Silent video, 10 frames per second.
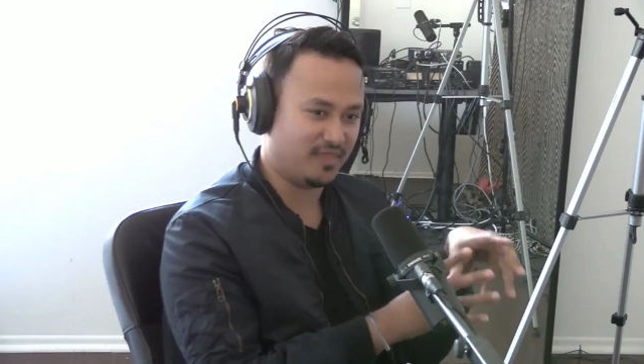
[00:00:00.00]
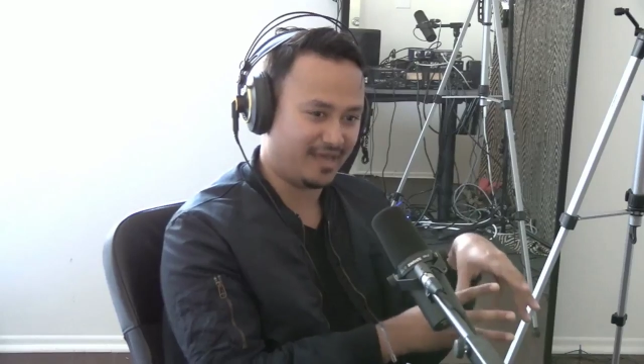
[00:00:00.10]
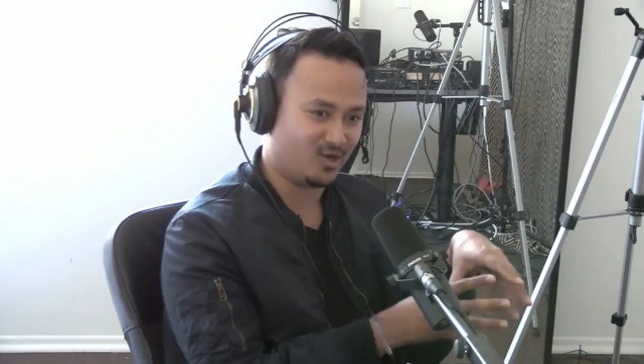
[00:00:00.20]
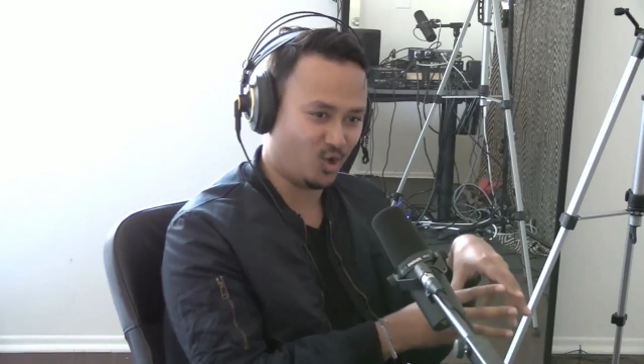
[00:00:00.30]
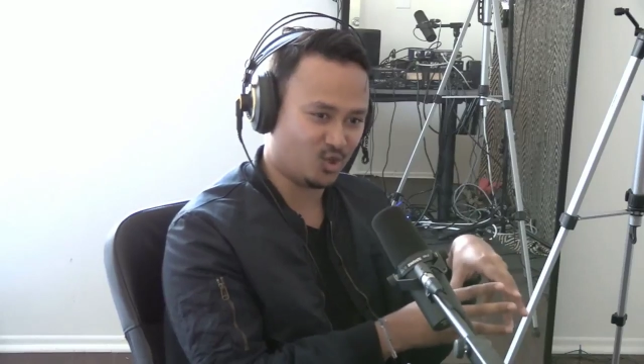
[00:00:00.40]

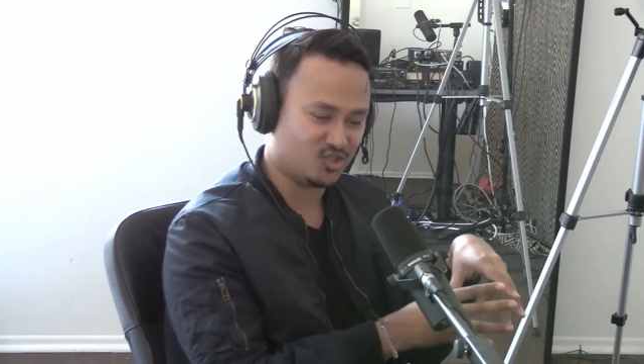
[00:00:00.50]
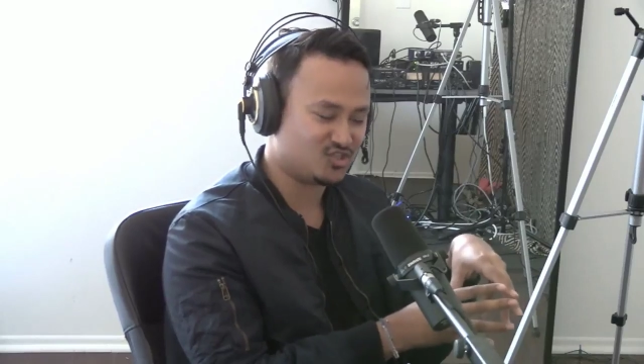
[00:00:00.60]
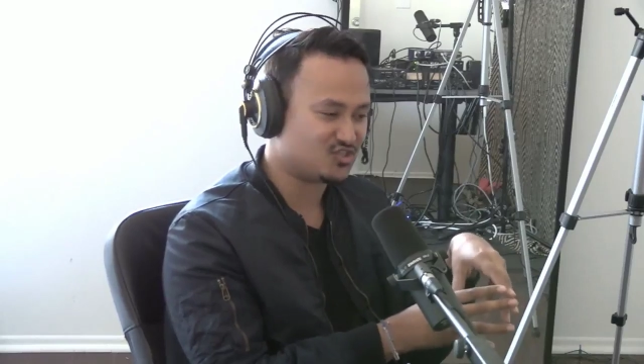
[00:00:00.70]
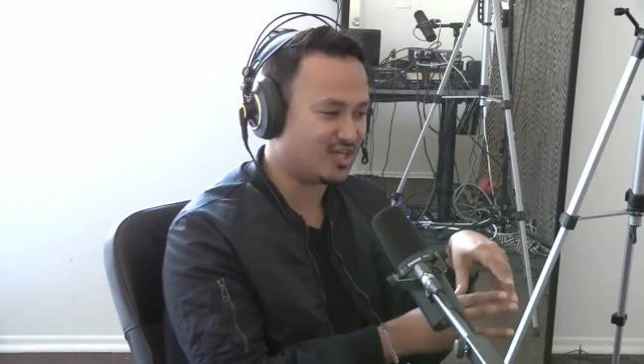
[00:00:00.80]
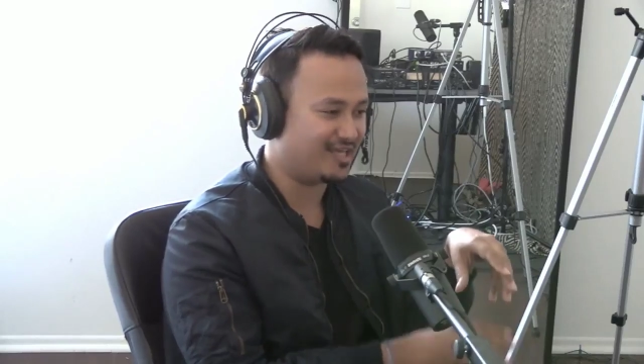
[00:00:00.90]
that
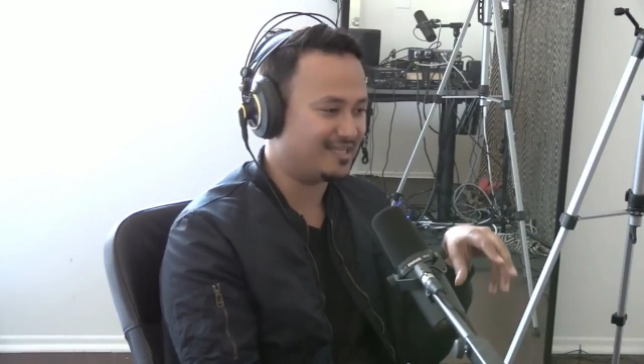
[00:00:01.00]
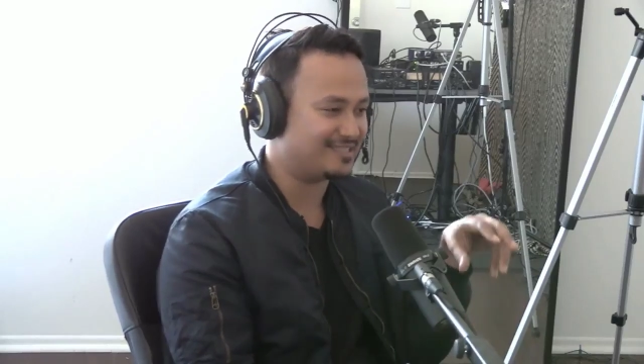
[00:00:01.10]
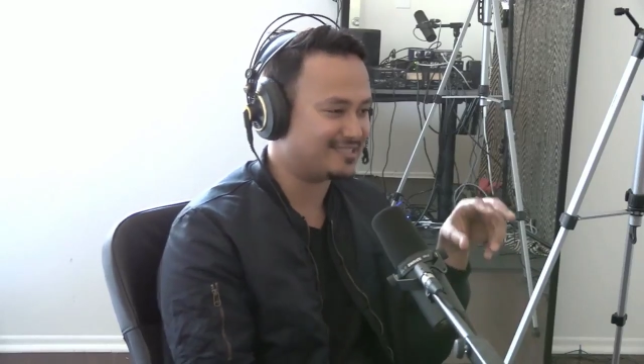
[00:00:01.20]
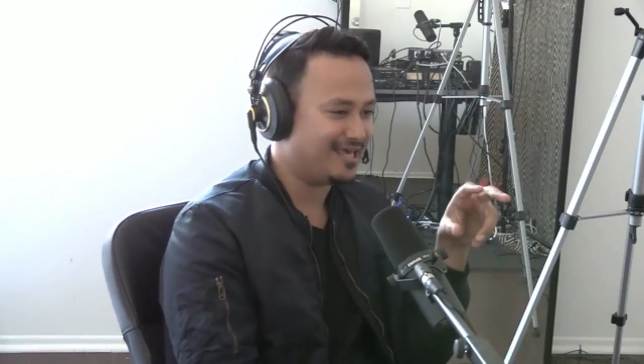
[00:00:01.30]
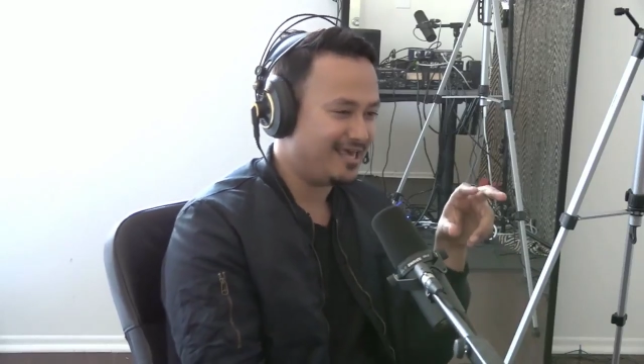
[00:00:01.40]
artist and yeah.
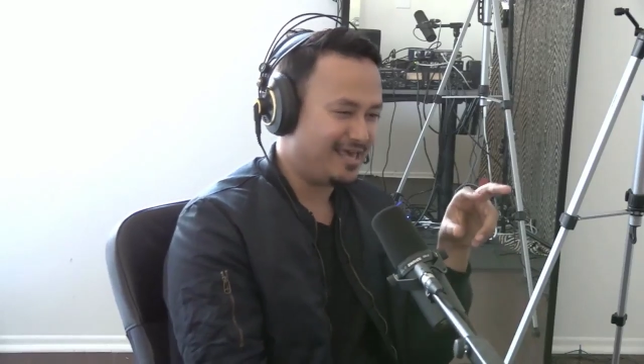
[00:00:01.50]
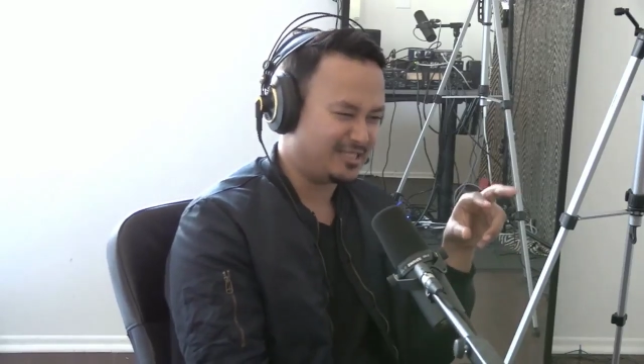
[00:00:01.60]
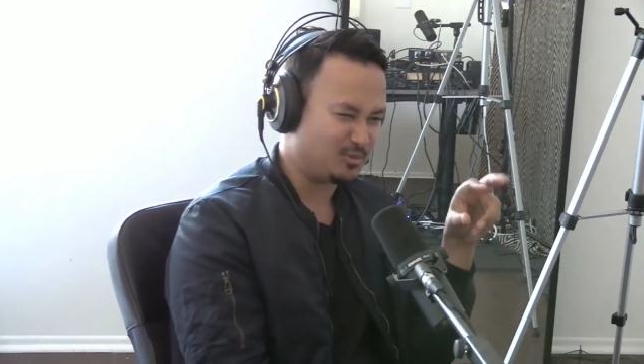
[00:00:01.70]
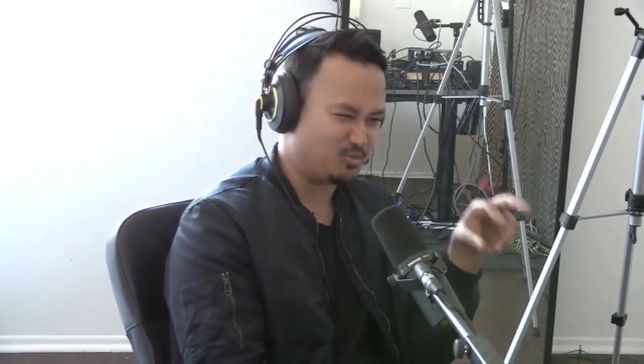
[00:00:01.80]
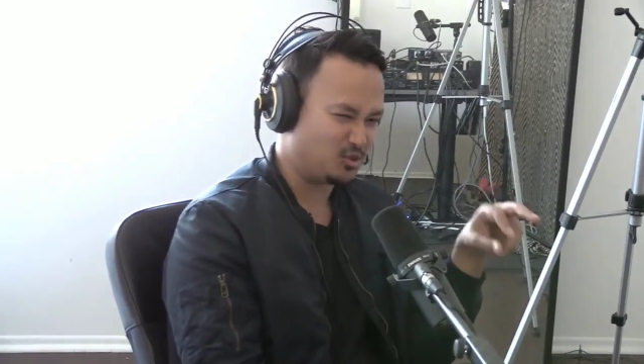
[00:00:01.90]
it's
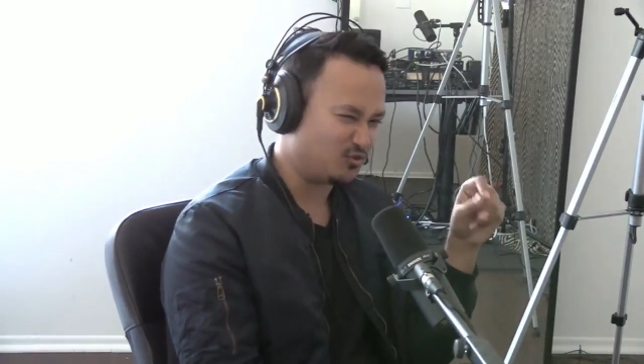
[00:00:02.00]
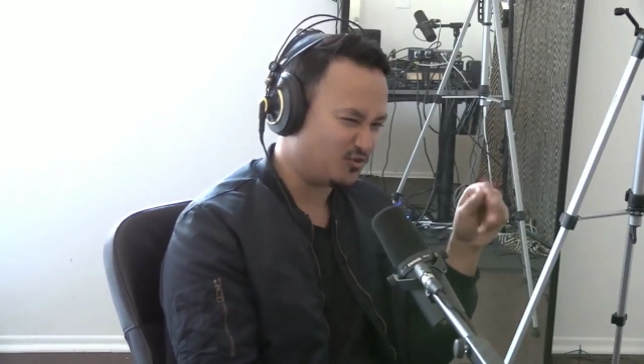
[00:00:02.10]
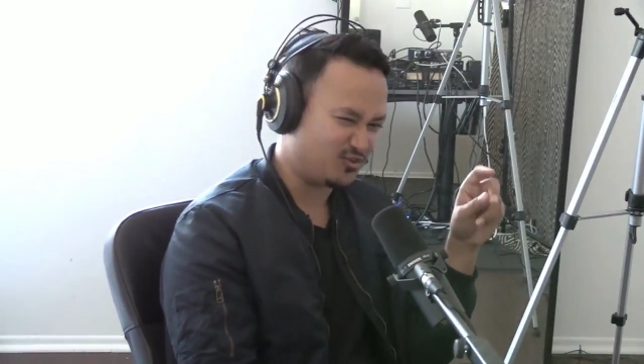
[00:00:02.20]
it's a beautiful